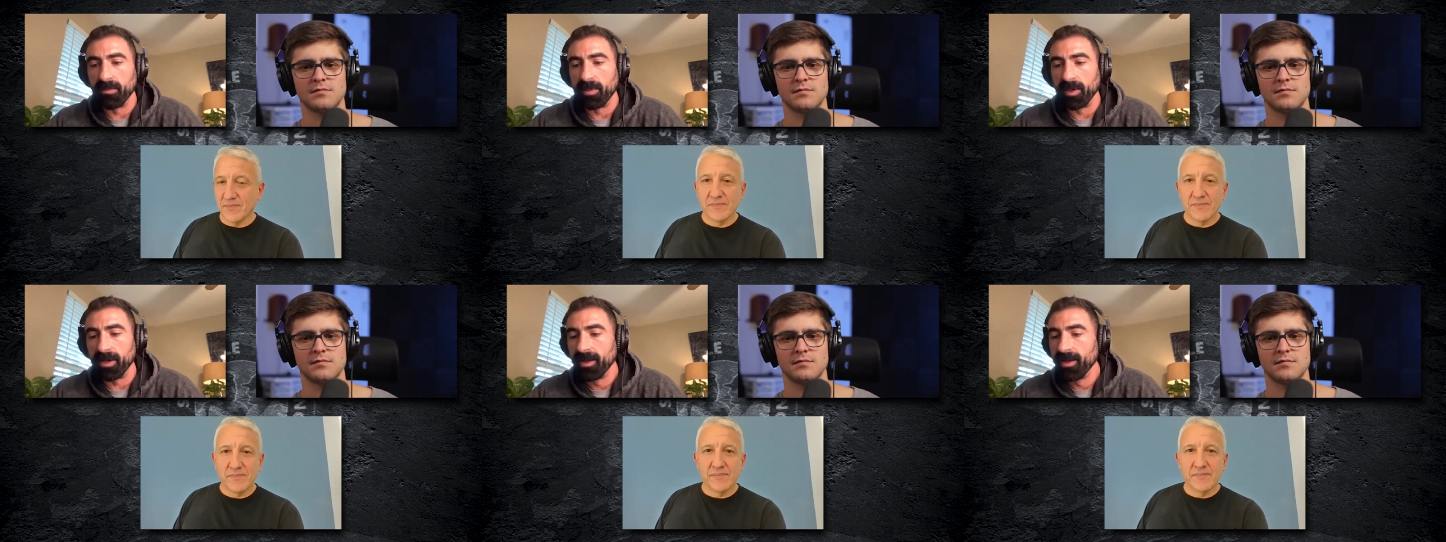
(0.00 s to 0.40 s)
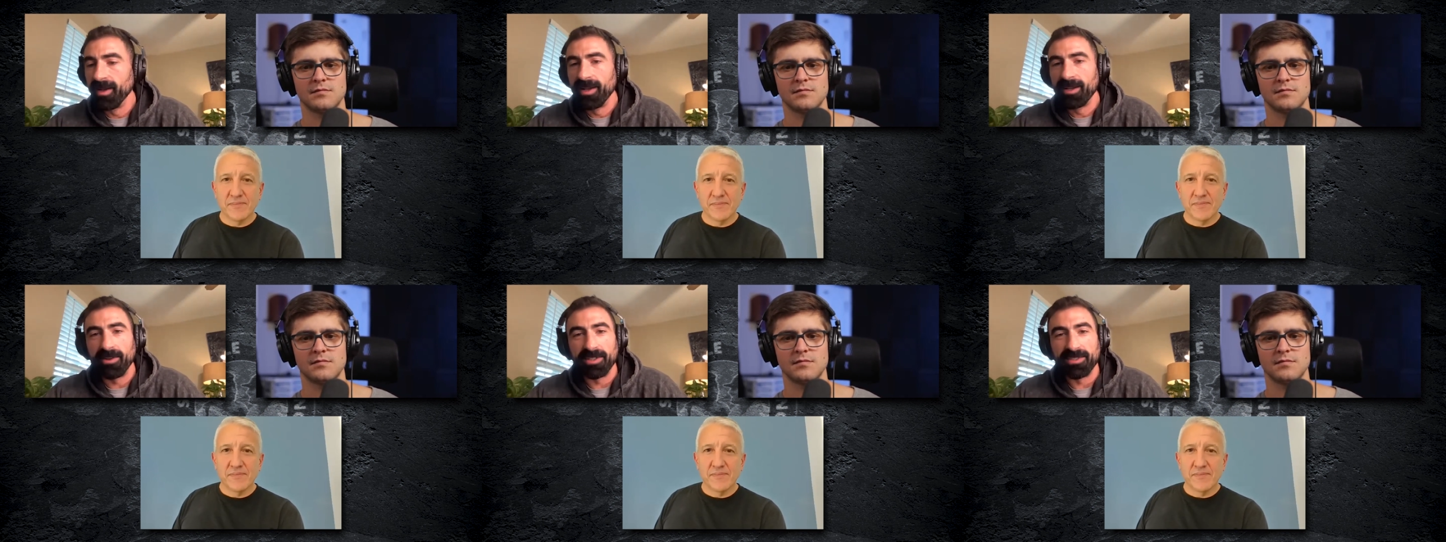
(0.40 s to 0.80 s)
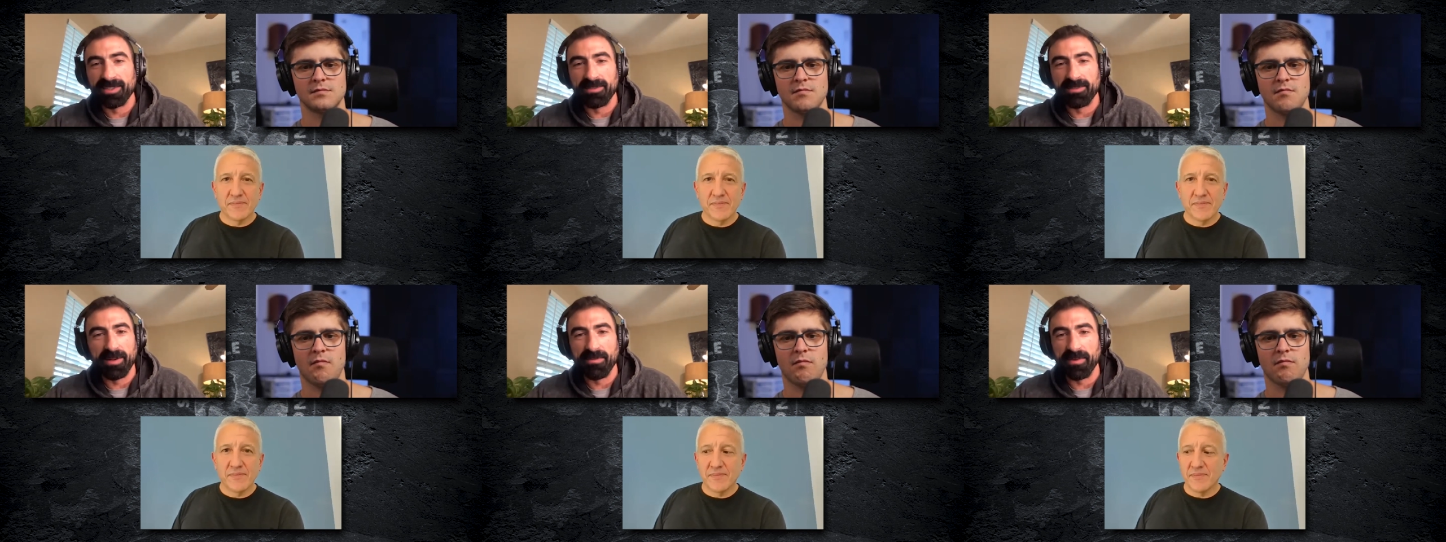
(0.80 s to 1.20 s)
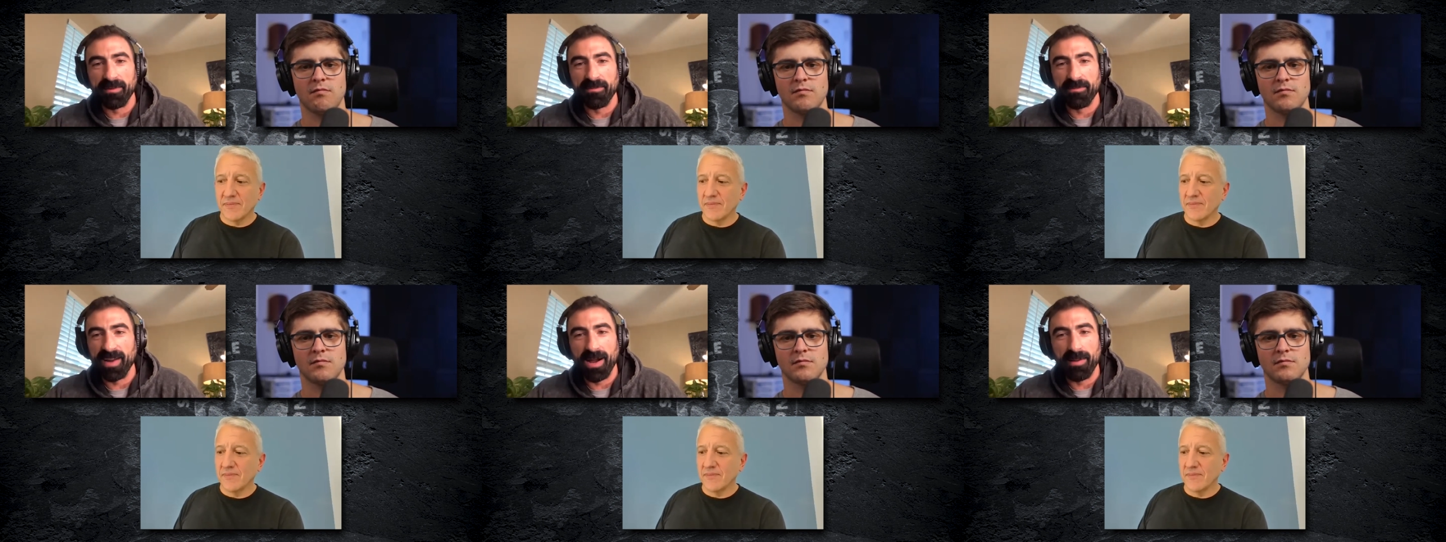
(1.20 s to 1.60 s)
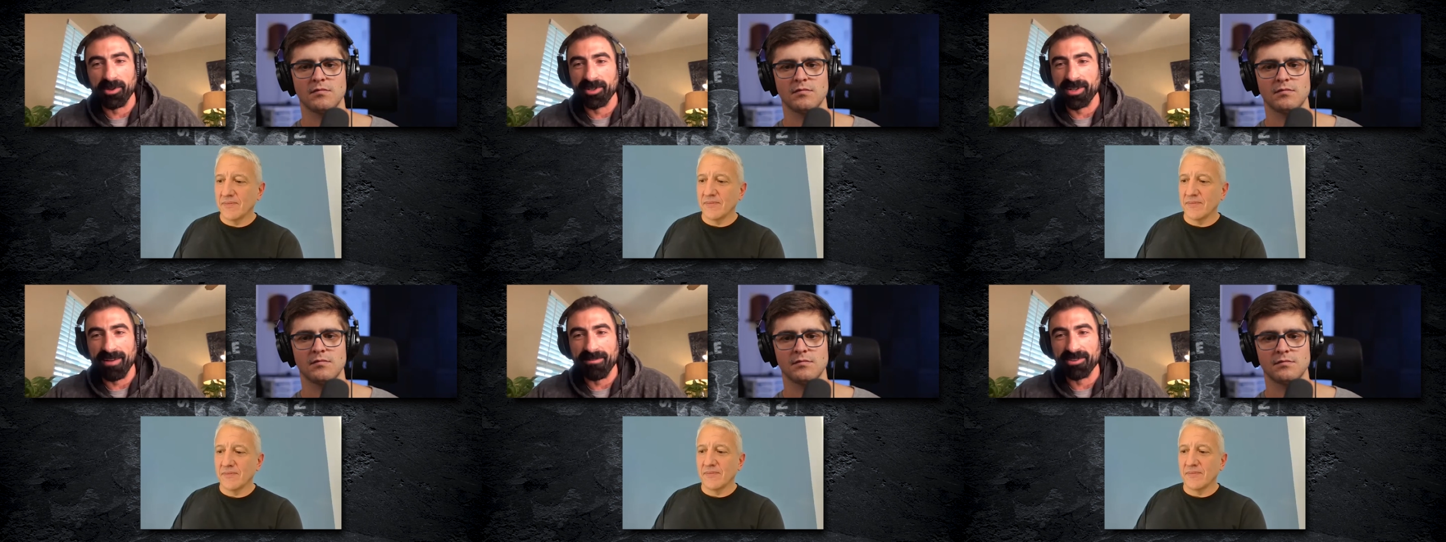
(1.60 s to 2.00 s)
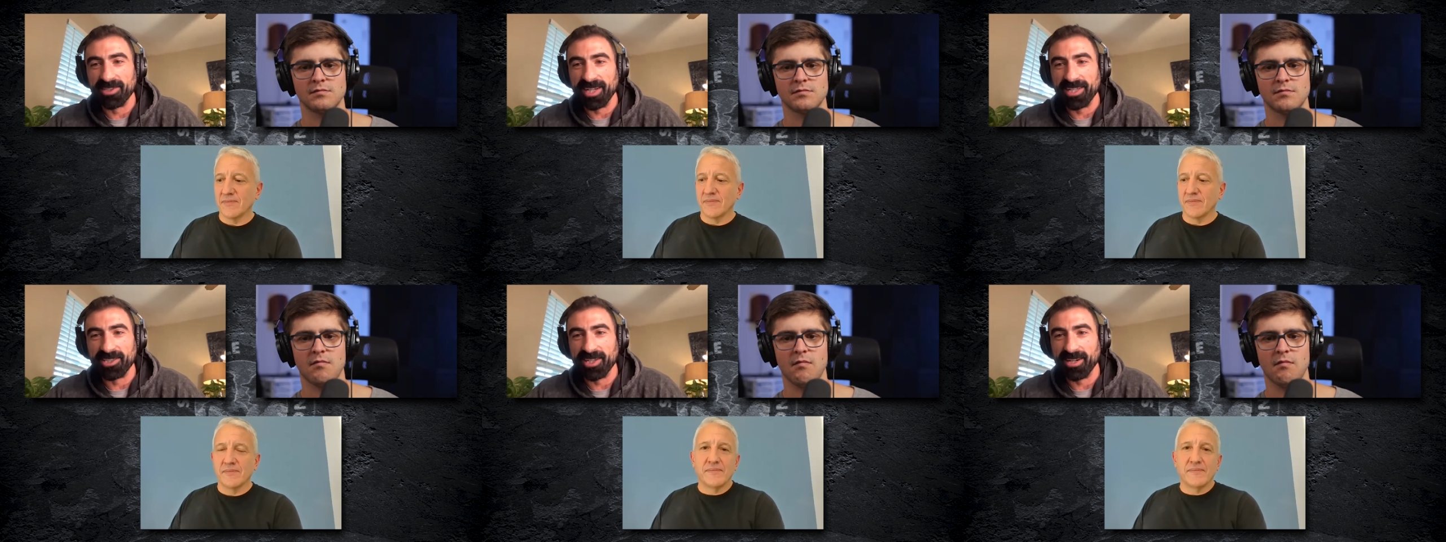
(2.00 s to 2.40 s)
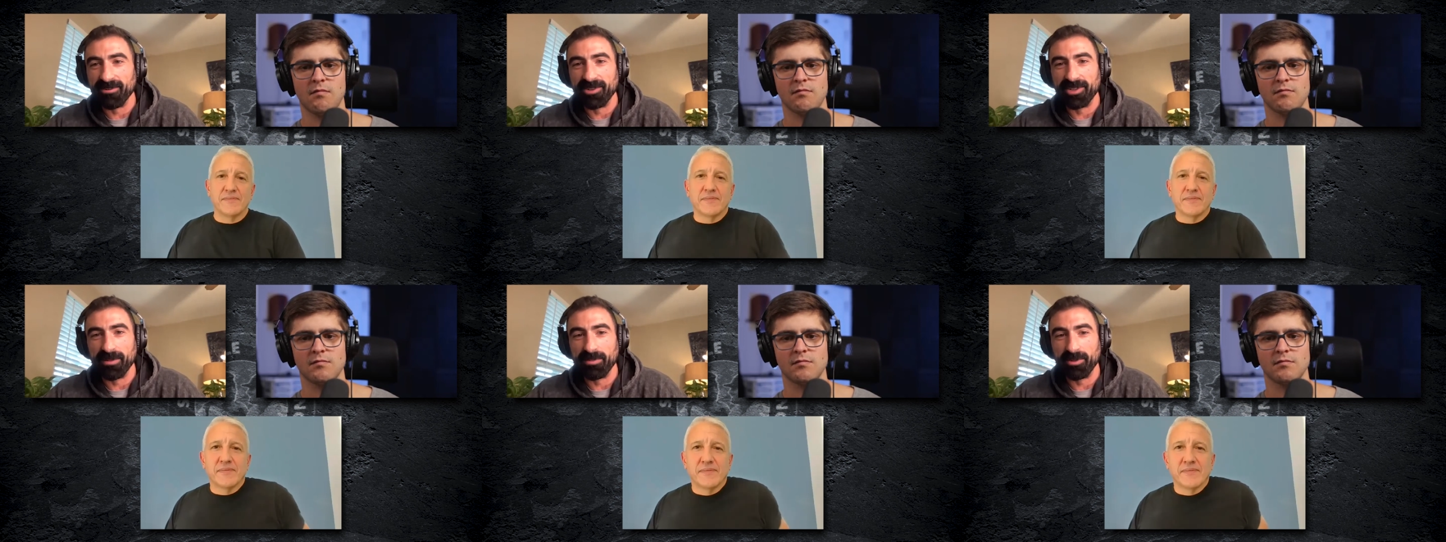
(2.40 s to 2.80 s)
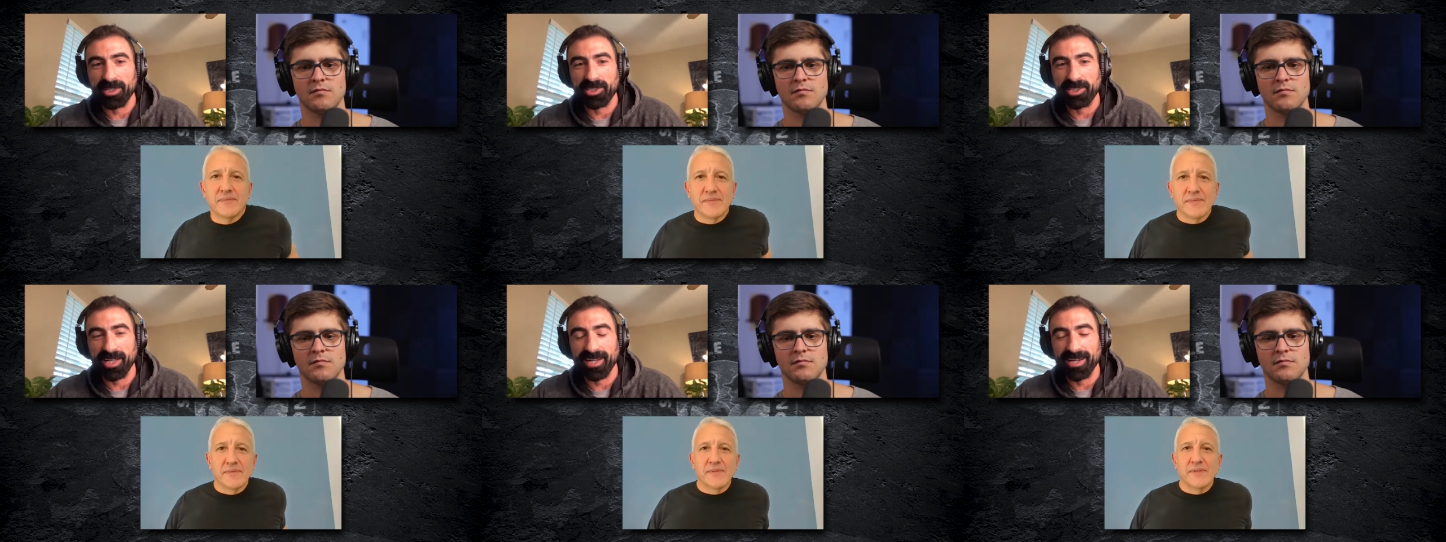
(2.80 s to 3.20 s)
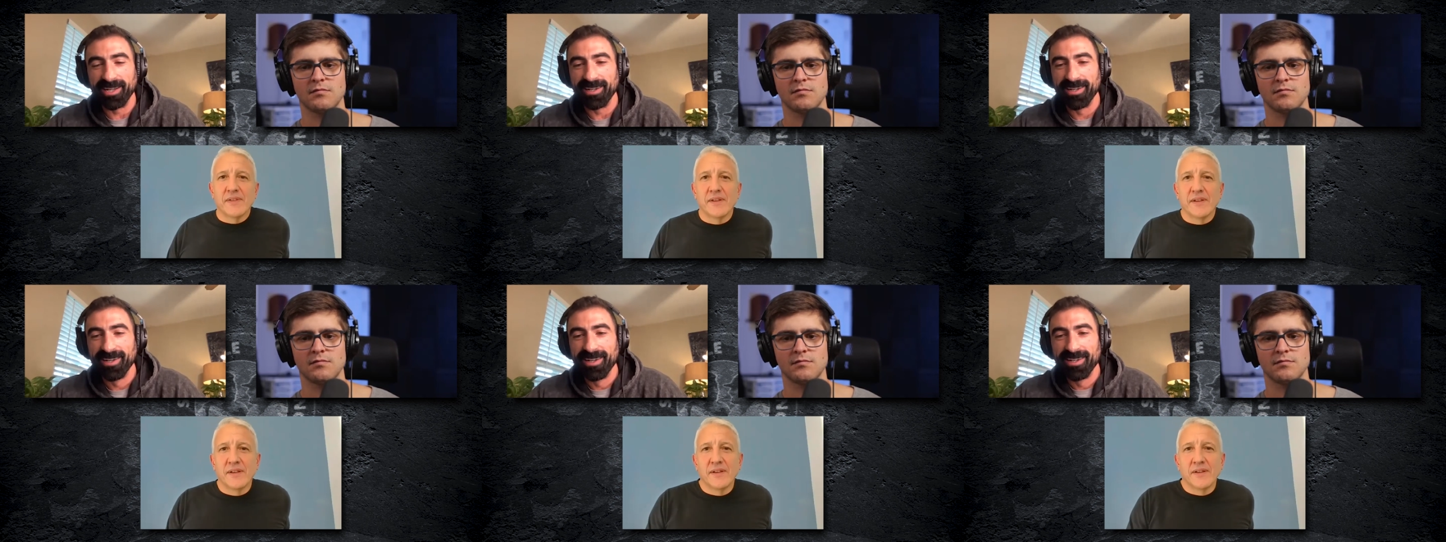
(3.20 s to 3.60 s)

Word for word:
Speaker 1: But Chris, this has been a ph- phenomenal conversation. I really appreciate it.